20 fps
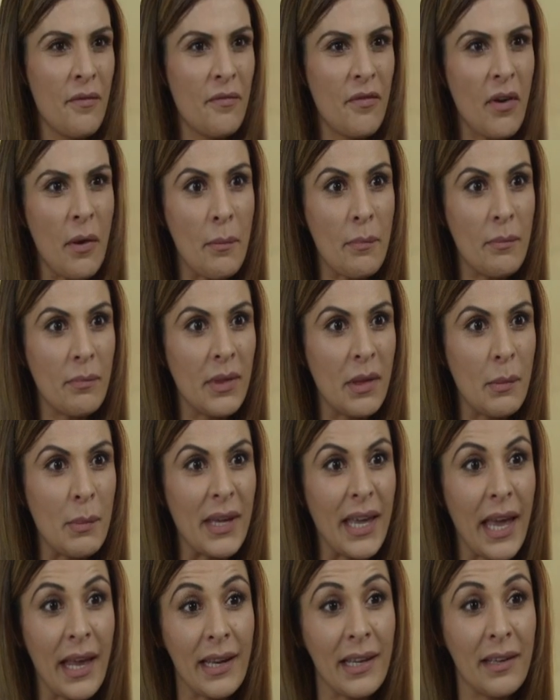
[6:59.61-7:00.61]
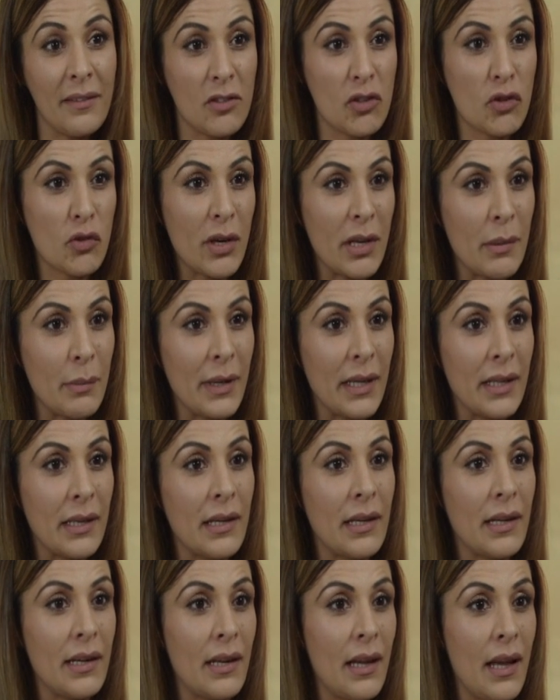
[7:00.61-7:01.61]
From the beginning of
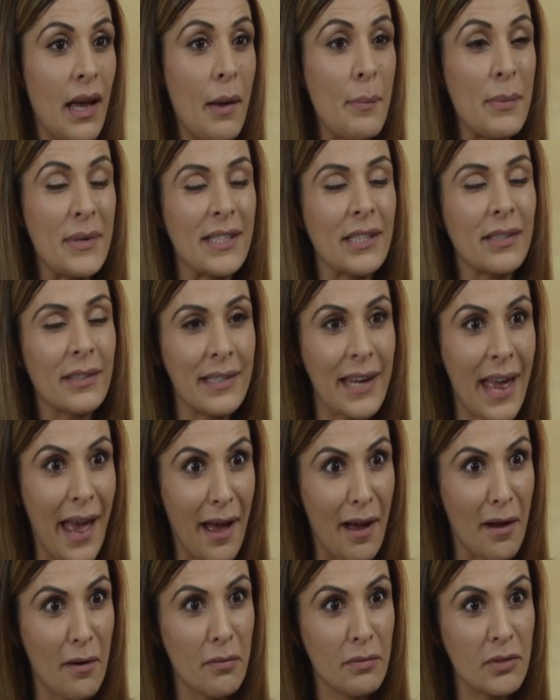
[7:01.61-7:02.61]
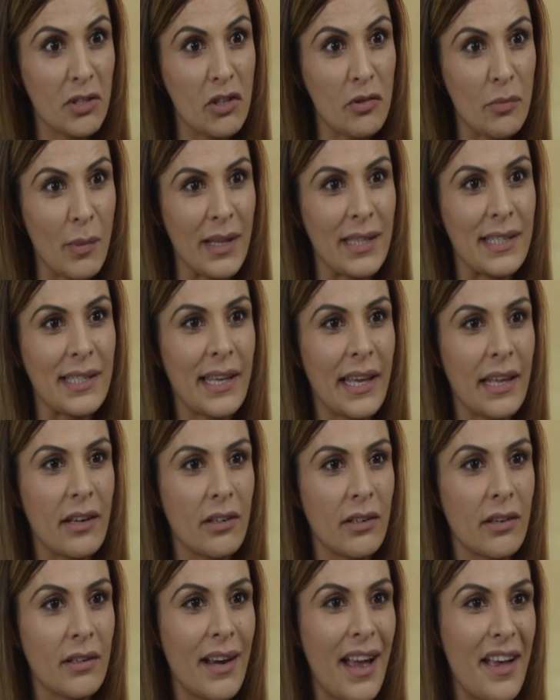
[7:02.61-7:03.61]
treatment up until now, two months
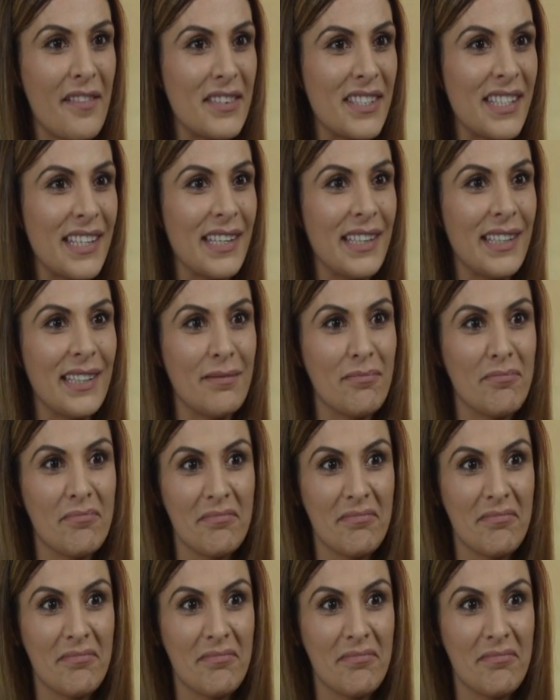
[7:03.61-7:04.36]
later, I've seen